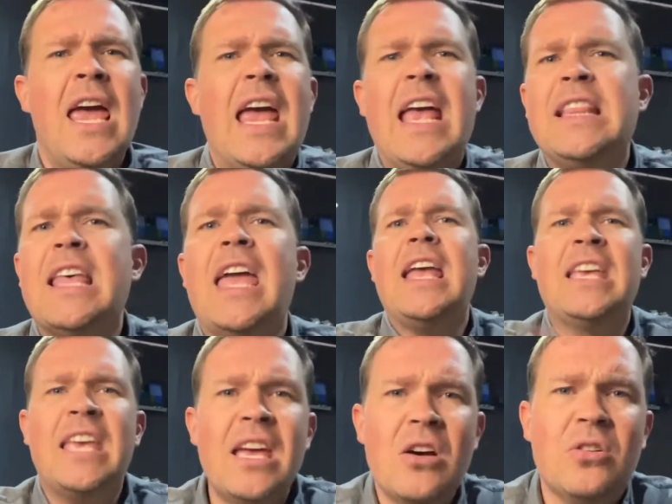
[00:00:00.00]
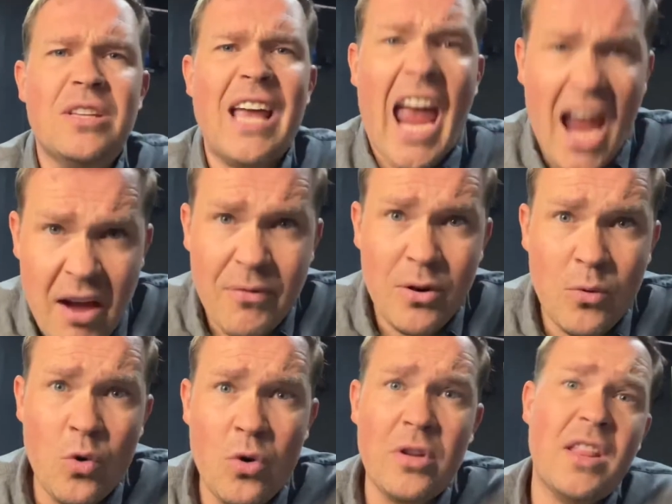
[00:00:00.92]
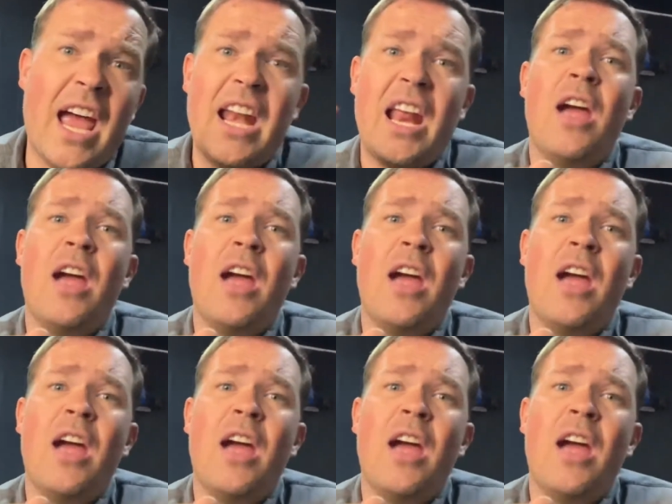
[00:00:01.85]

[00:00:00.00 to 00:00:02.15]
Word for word: and they killed everyone that